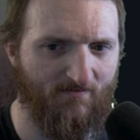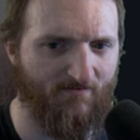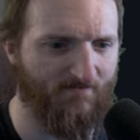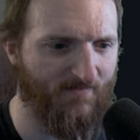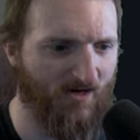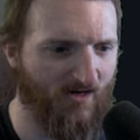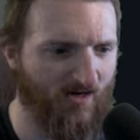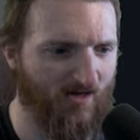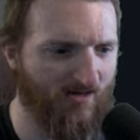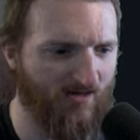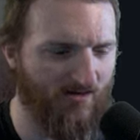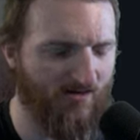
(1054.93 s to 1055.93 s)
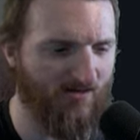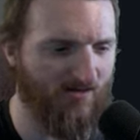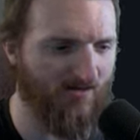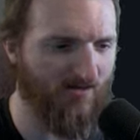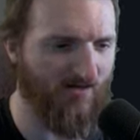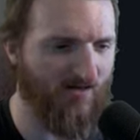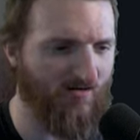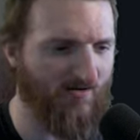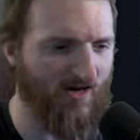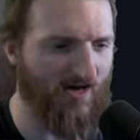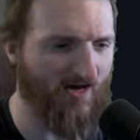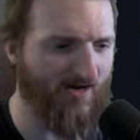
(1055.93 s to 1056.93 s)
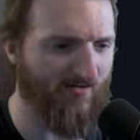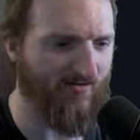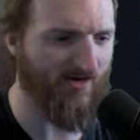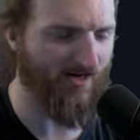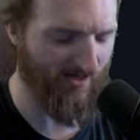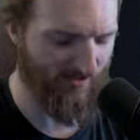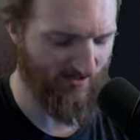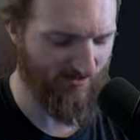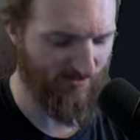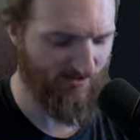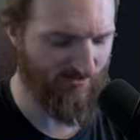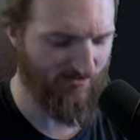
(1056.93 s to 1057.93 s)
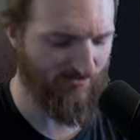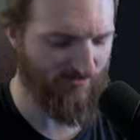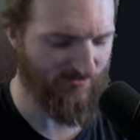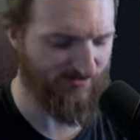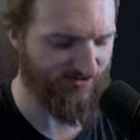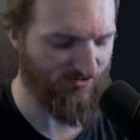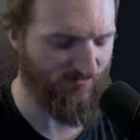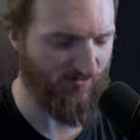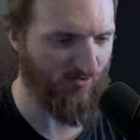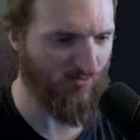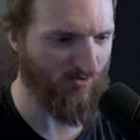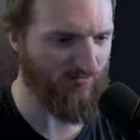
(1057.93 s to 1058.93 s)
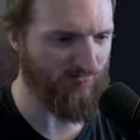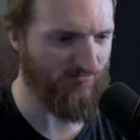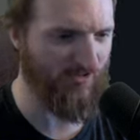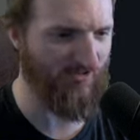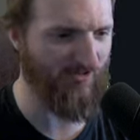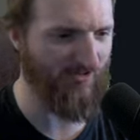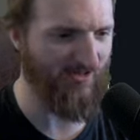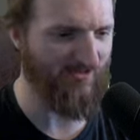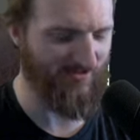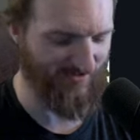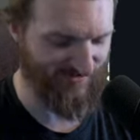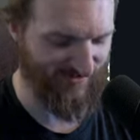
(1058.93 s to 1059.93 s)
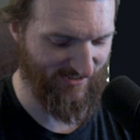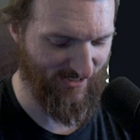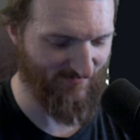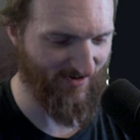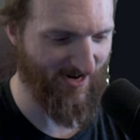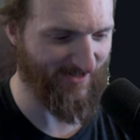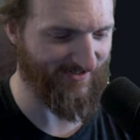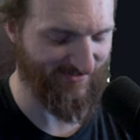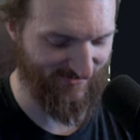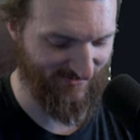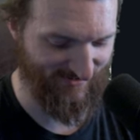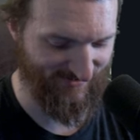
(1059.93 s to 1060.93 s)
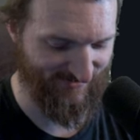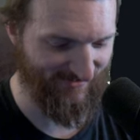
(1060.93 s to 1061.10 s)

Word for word: but okay, okay, uh, zero point one. Let's see how bad this is.